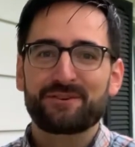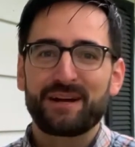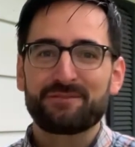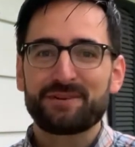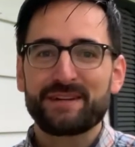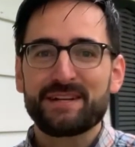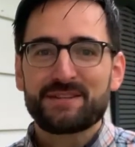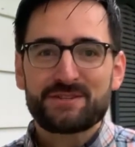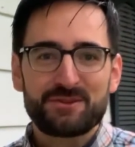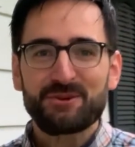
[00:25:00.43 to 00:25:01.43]
for every
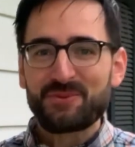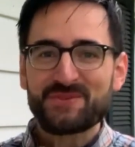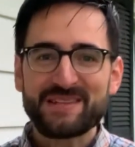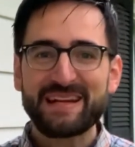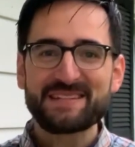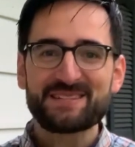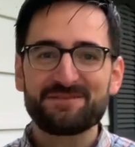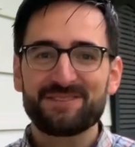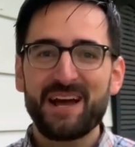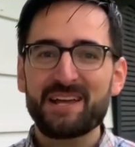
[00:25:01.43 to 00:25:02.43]
circumstance
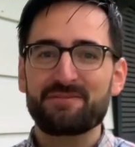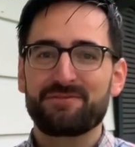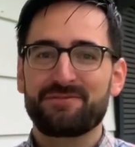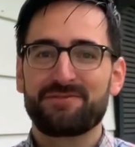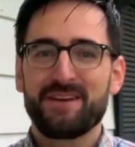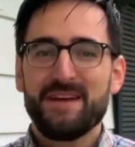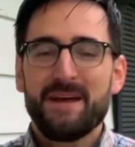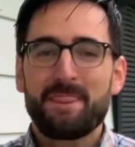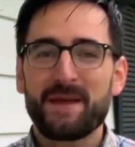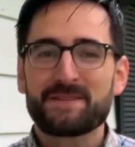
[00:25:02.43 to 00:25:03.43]
of life.
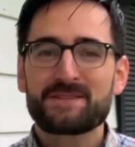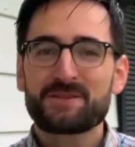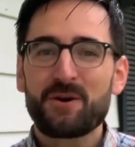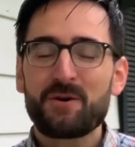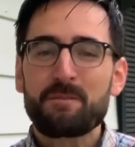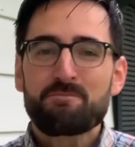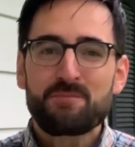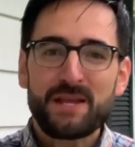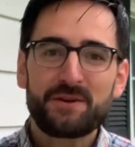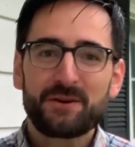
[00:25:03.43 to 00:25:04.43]
And so
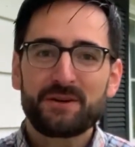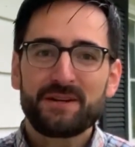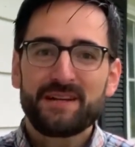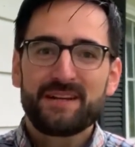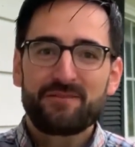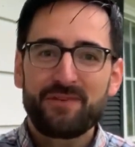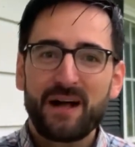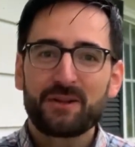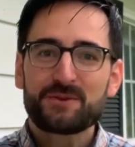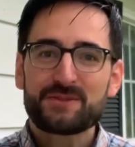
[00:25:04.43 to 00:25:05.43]
Peter
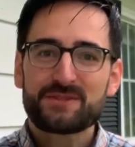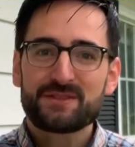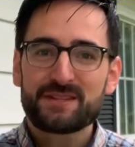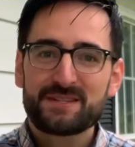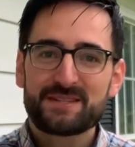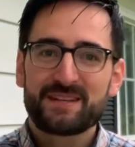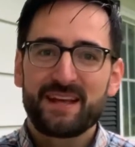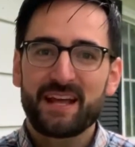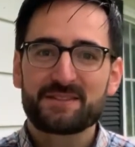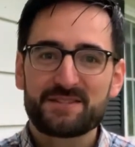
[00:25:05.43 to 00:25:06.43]
follows this,
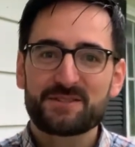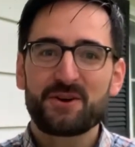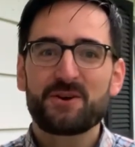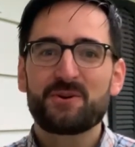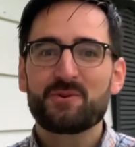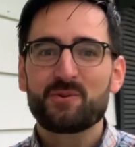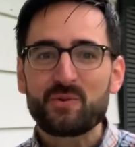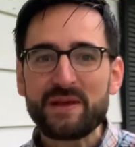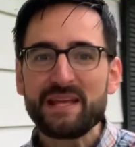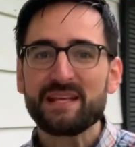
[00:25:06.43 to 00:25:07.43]
and so
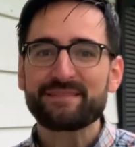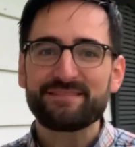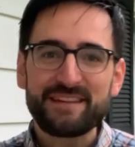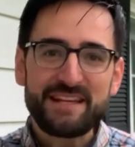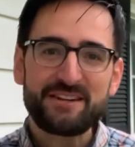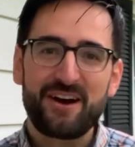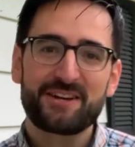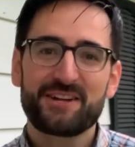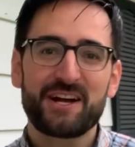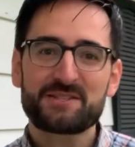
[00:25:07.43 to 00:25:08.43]
we lean
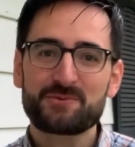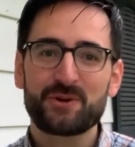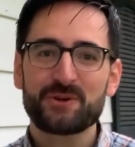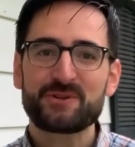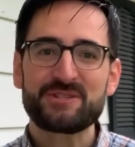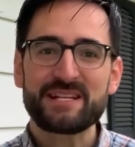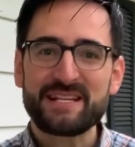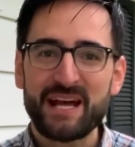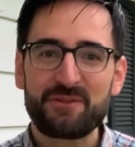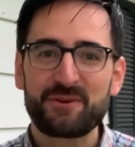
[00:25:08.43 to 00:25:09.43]
on God's word
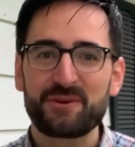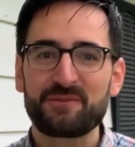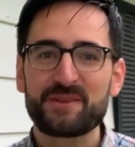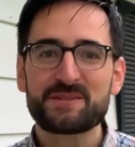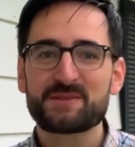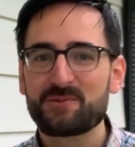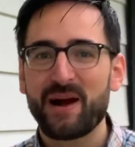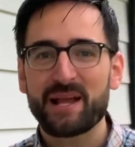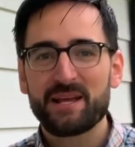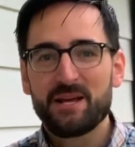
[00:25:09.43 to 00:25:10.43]
together. And this is
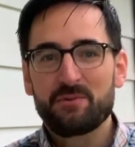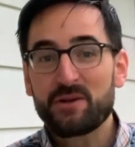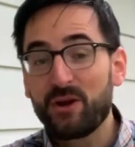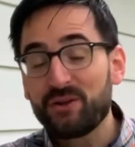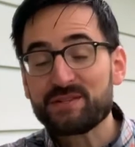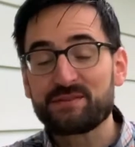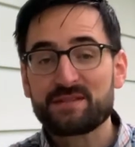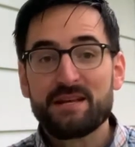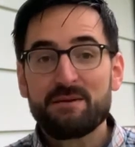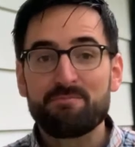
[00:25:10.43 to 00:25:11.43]
why we call
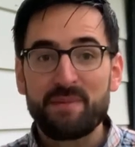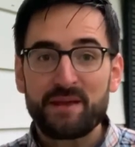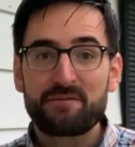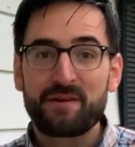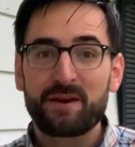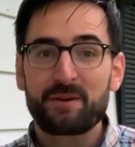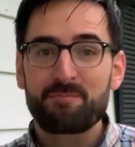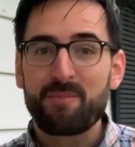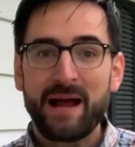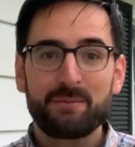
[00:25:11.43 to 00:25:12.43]
ourselves Mayfair
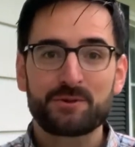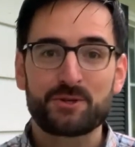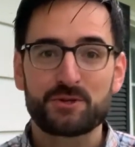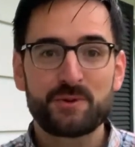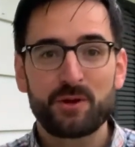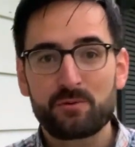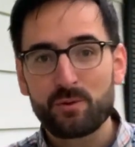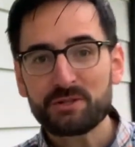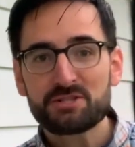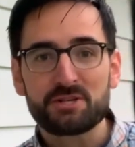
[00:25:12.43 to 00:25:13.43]
Bible Church. We don't
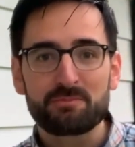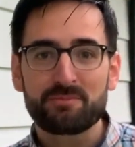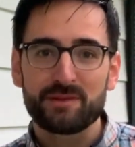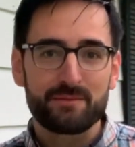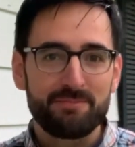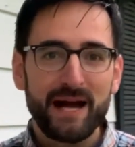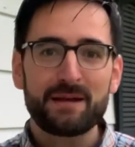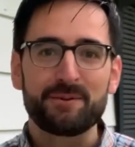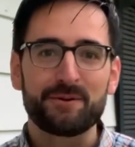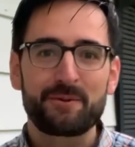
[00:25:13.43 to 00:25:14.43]
worship the
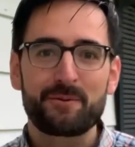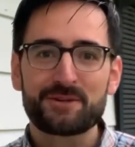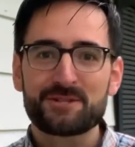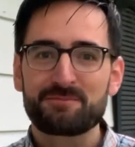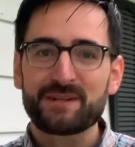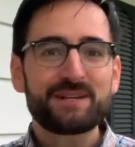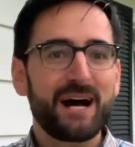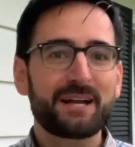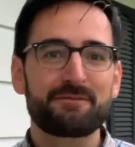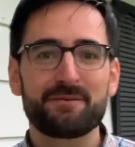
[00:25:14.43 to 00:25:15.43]
Bible, we worship the
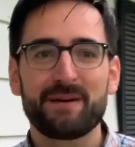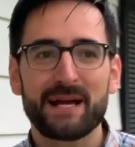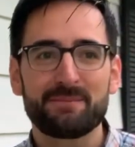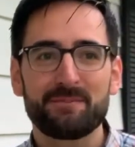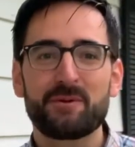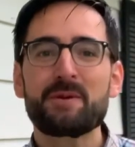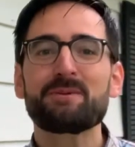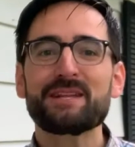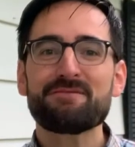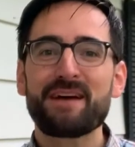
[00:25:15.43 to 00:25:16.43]
God of the Bible. But we
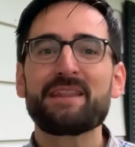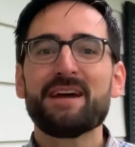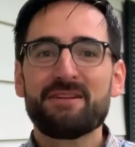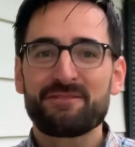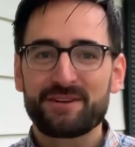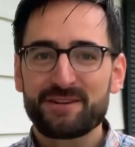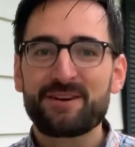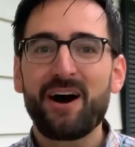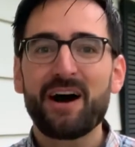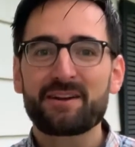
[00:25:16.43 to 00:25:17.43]
believe that the
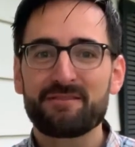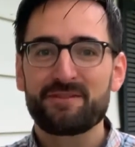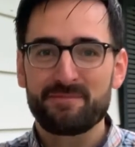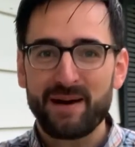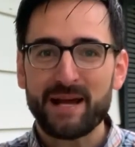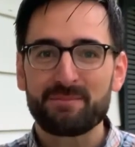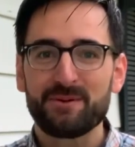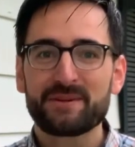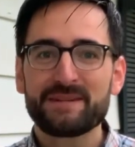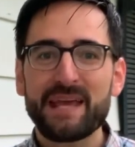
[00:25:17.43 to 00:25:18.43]
God of the
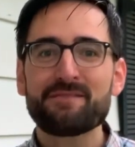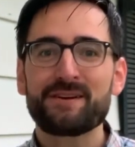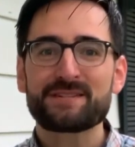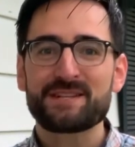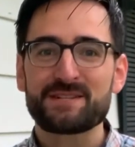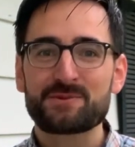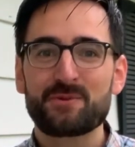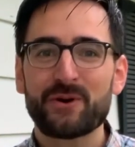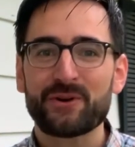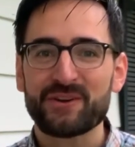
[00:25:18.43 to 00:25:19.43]
Bible gave us his
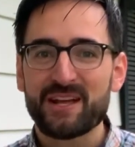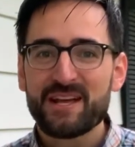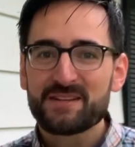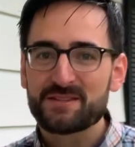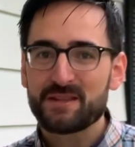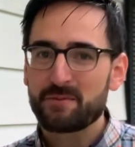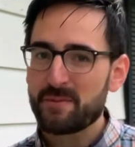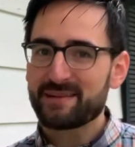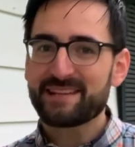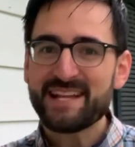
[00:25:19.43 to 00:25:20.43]
word so that we
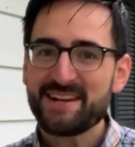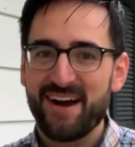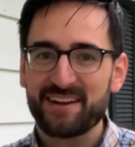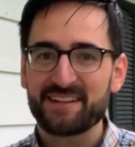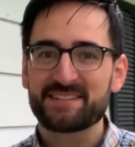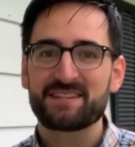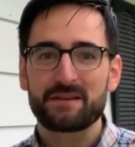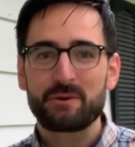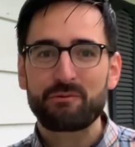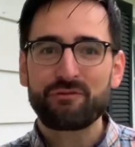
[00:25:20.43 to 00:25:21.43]
would lean on it, so
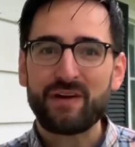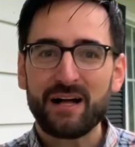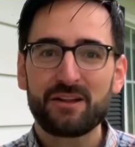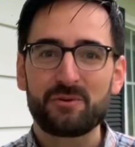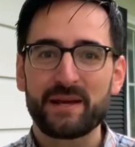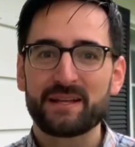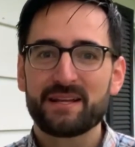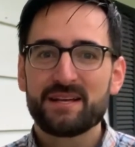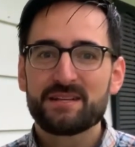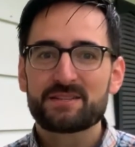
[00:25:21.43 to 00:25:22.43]
that we'd follow it,
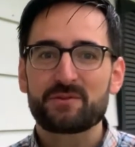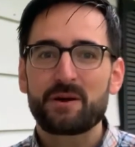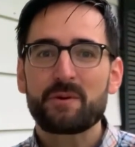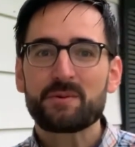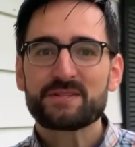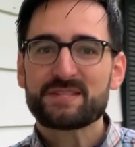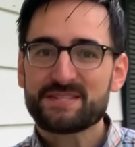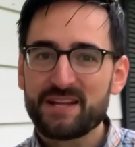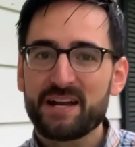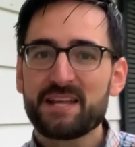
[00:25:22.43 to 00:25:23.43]
so that we would
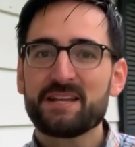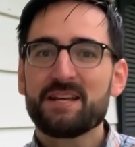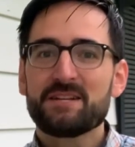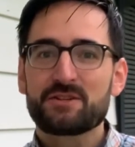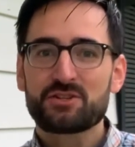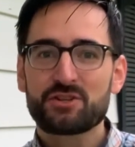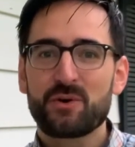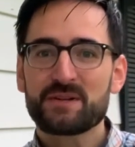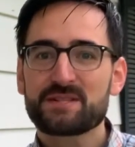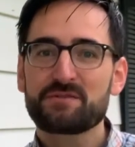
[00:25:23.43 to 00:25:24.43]
study it to
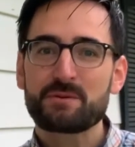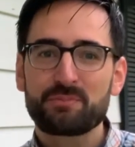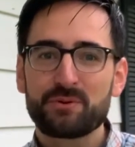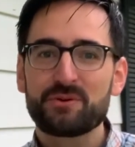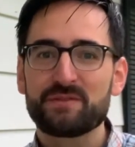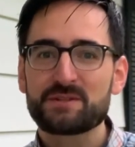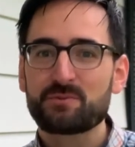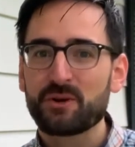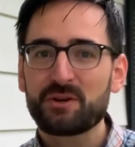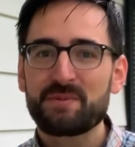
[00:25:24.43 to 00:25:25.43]
show ourselves approved as
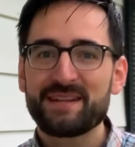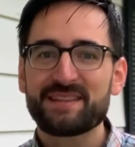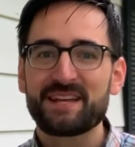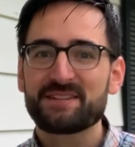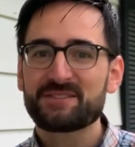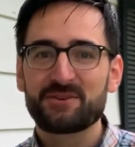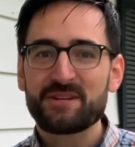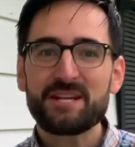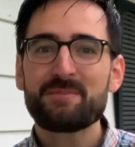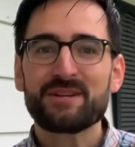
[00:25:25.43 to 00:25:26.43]
workmen that don't
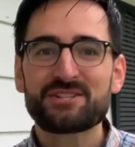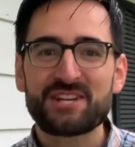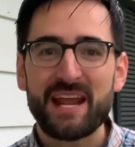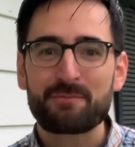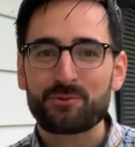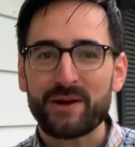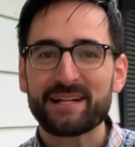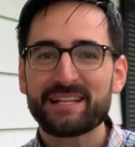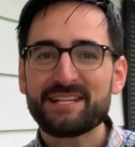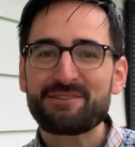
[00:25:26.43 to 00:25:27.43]
need to be ashamed,
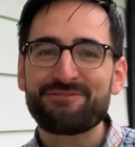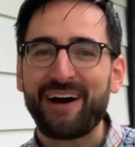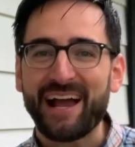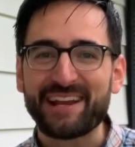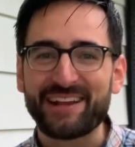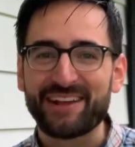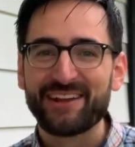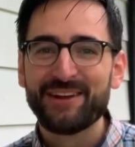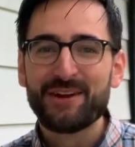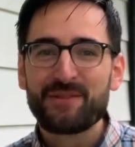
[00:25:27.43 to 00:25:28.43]
rightly dividing
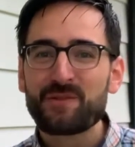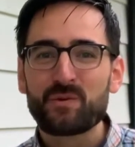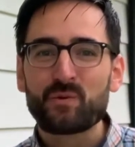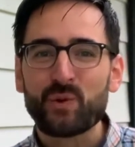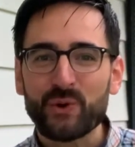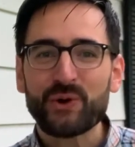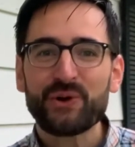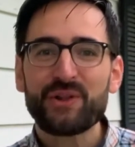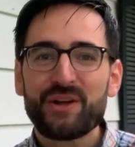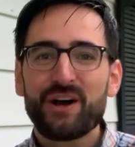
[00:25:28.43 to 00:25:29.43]
the
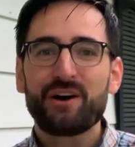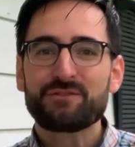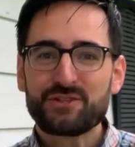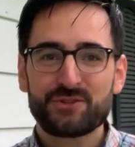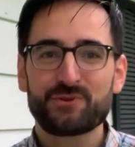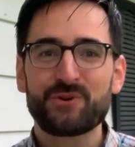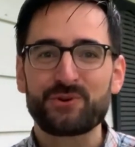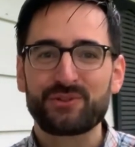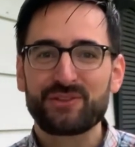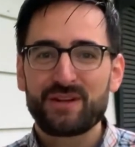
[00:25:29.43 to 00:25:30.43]
word of
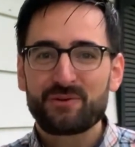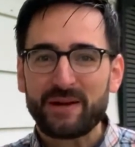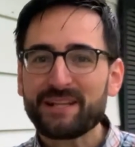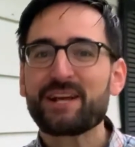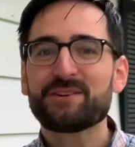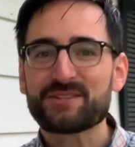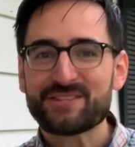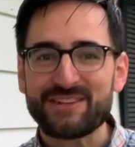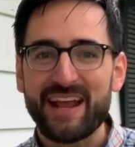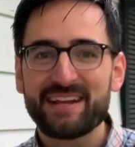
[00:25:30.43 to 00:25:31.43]
truth, rightly
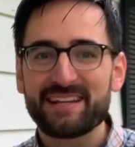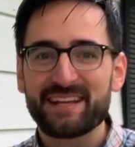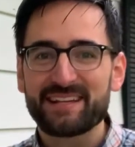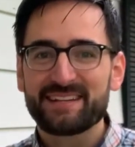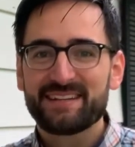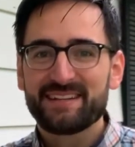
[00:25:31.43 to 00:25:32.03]
understanding it,